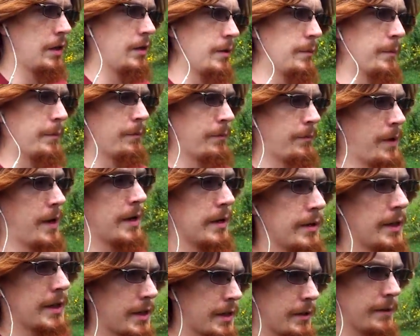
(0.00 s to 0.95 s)
and like a
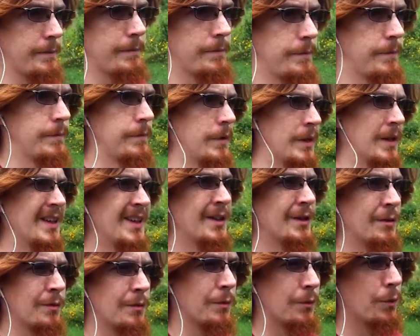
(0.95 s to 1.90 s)

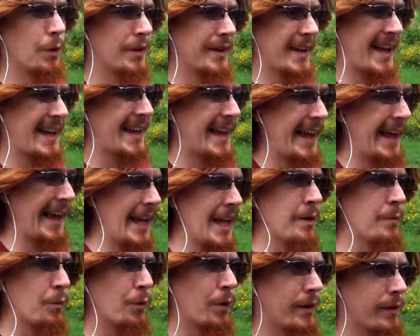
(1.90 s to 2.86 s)
one that came with
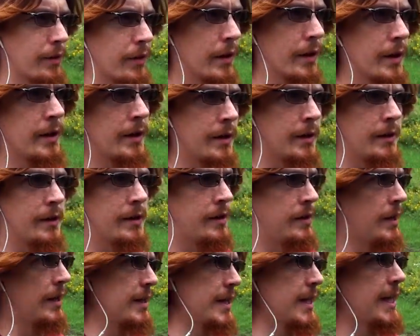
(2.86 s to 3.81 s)
a
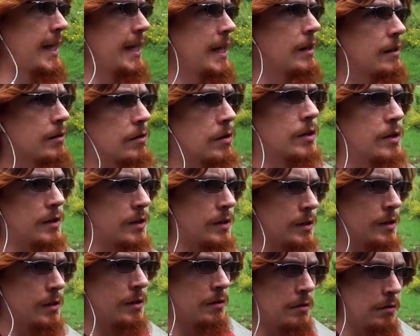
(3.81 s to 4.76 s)
kit.
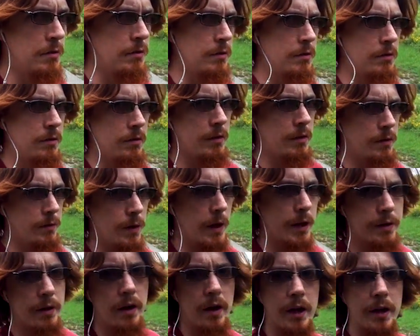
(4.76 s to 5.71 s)
I
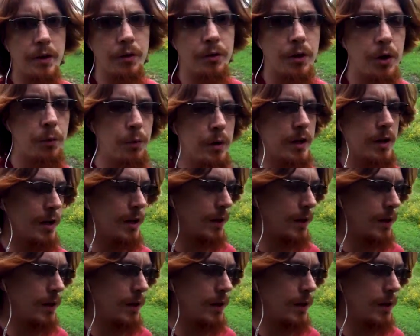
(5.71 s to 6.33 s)
don't know what it is,